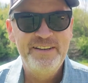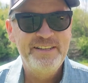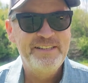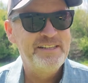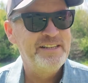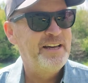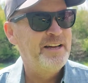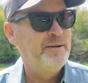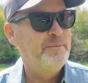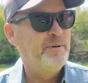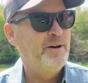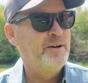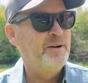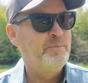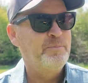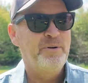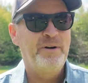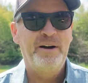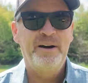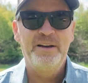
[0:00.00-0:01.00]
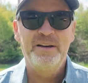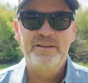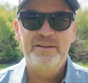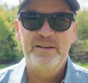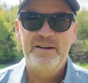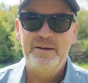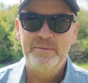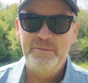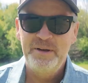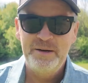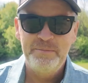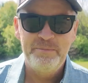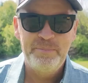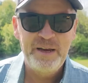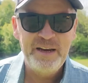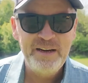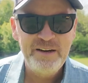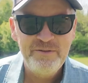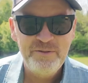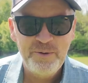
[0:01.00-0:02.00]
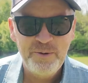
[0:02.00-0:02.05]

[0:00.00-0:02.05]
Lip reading: It's not about a product that I'm getting paid